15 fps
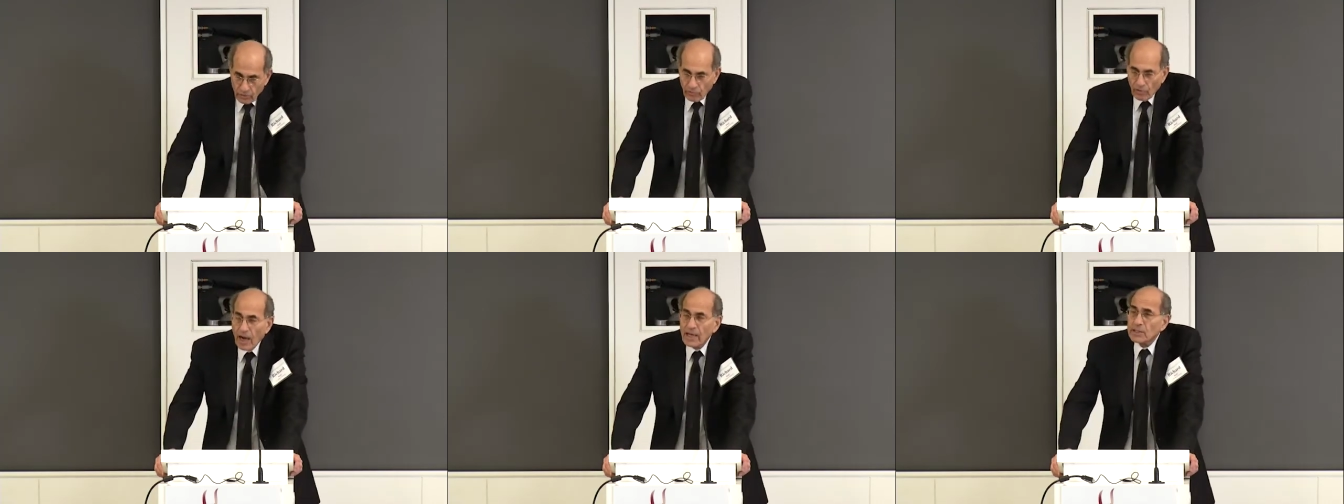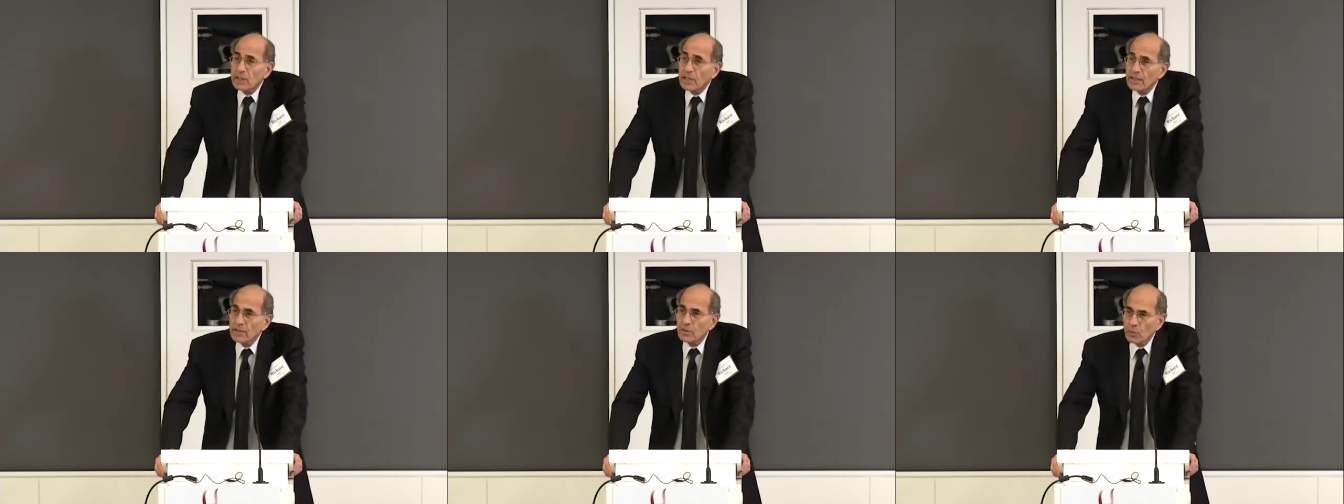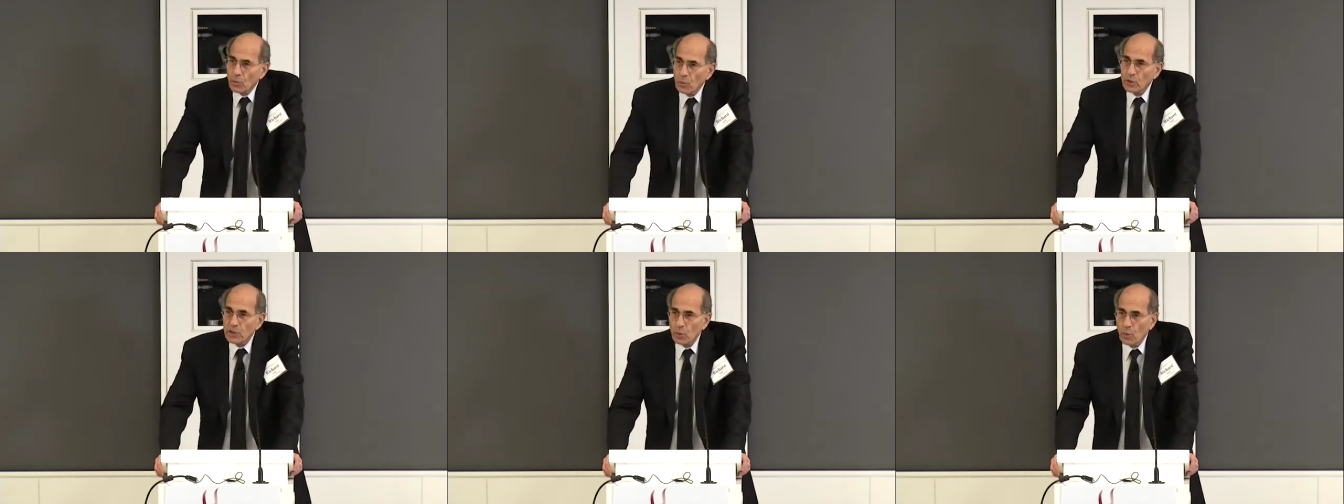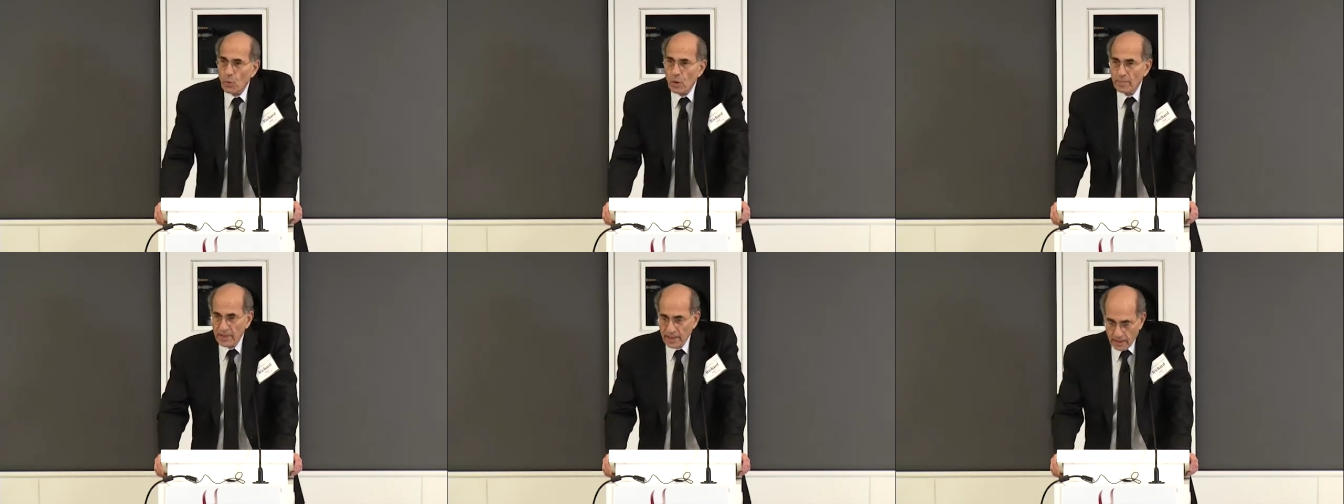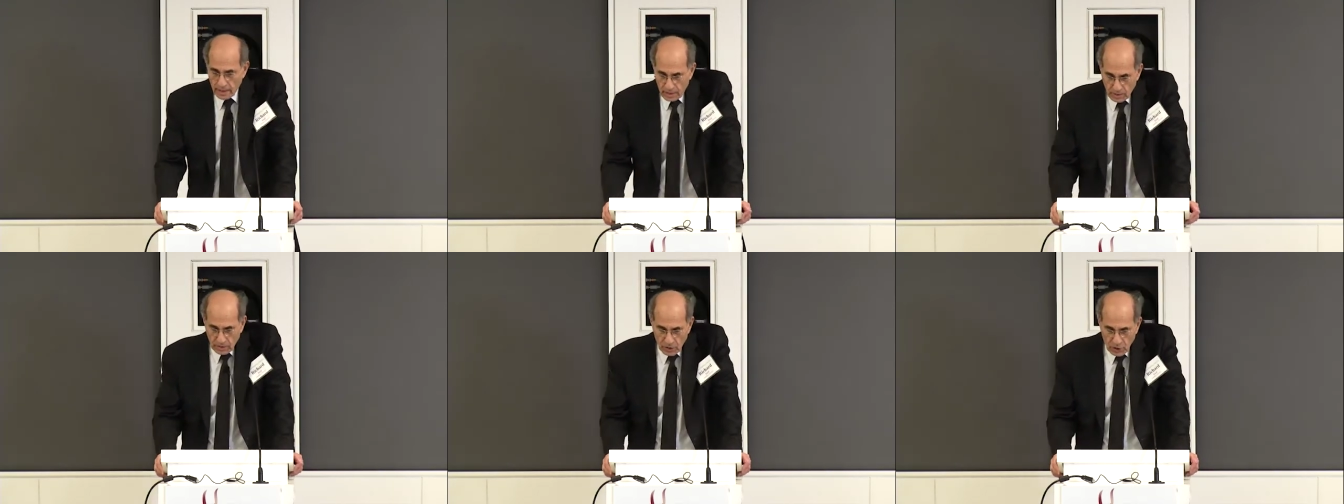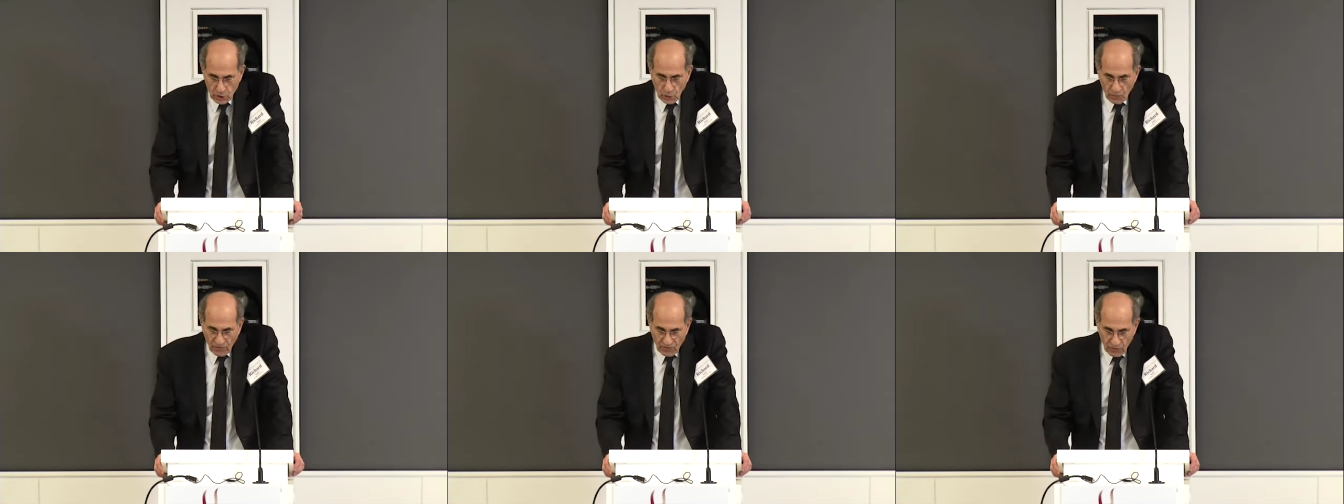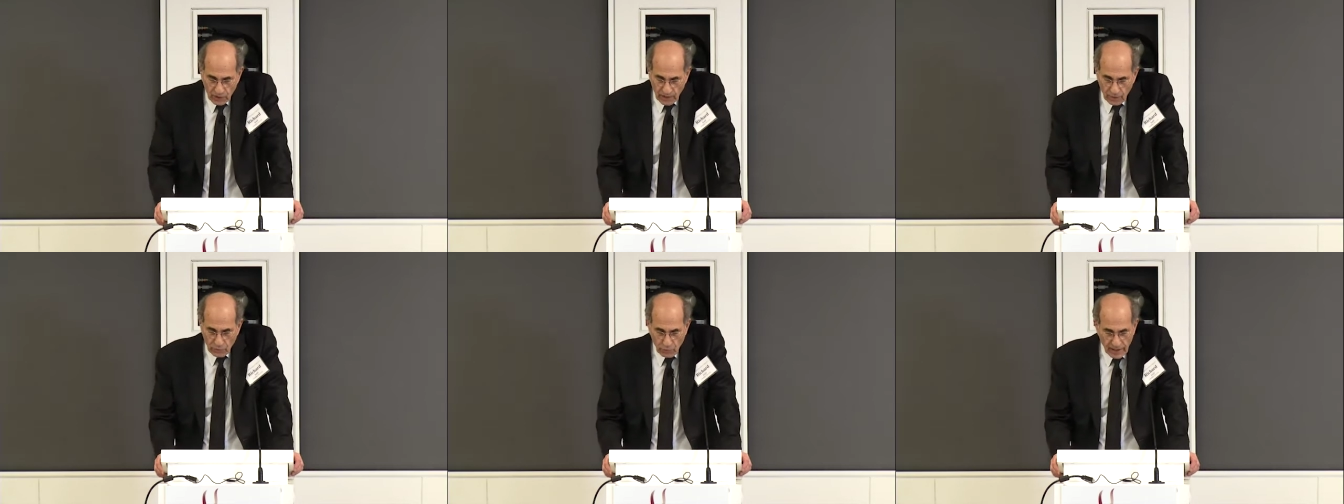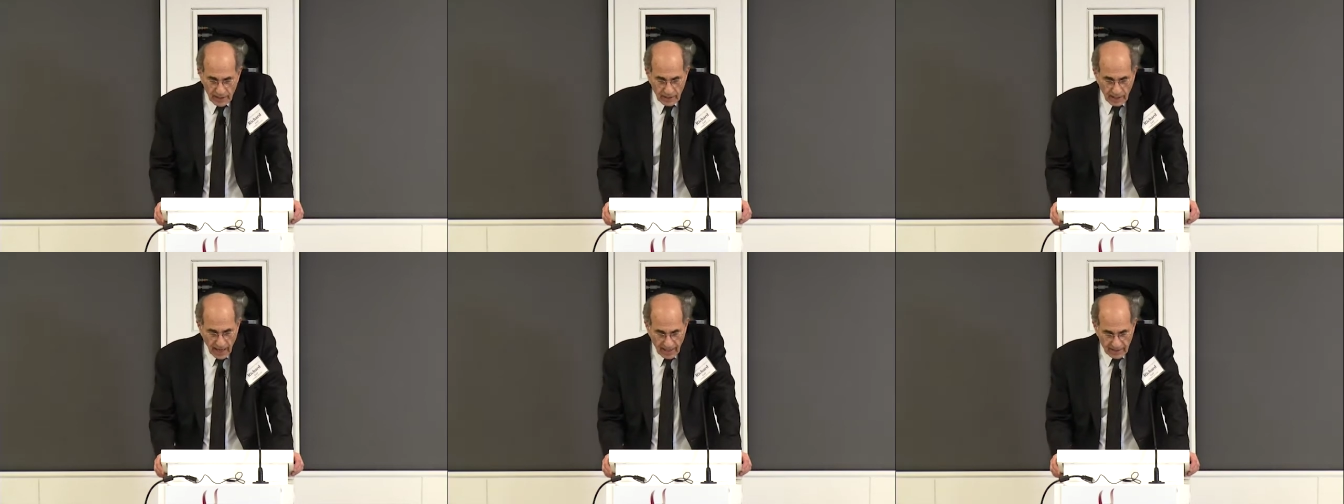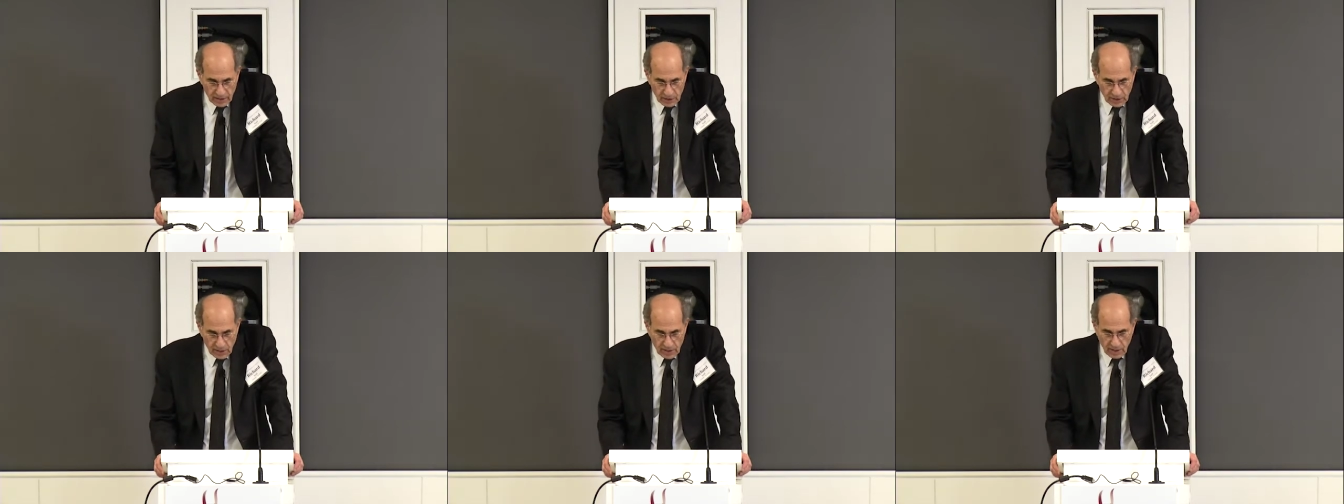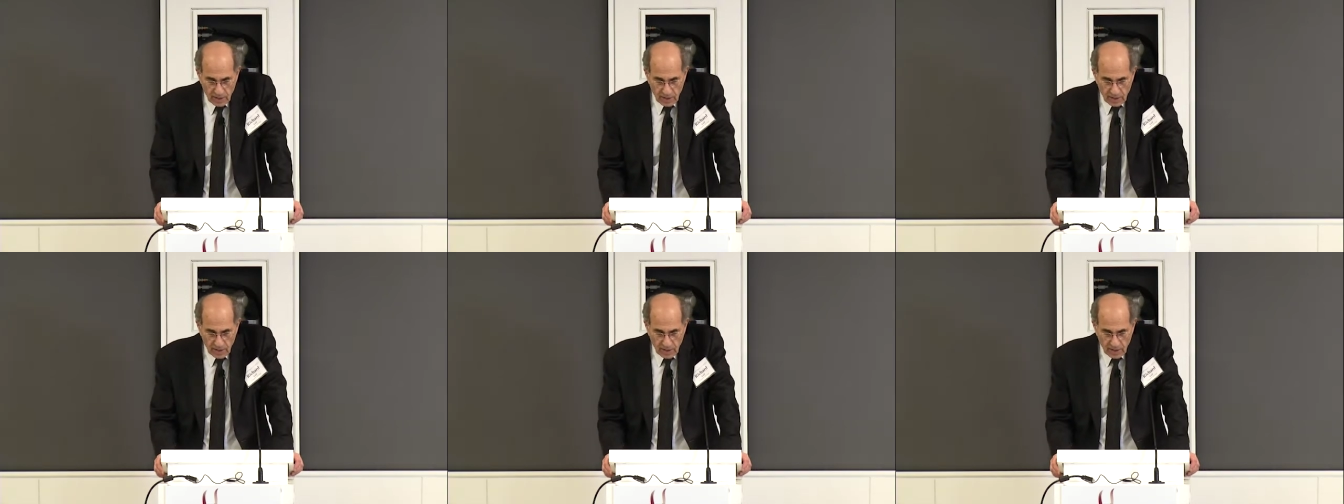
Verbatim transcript: Rosalind was a woman so fully realized